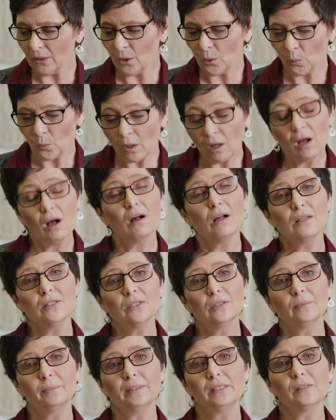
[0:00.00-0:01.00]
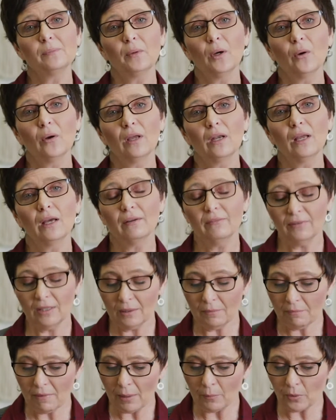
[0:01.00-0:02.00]
will also be spoken of
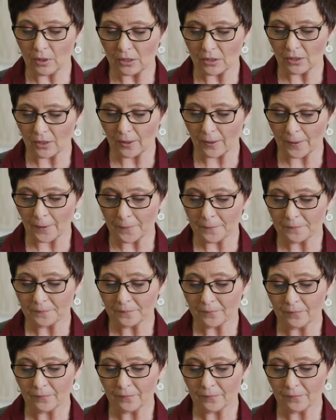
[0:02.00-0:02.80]
in memory to her.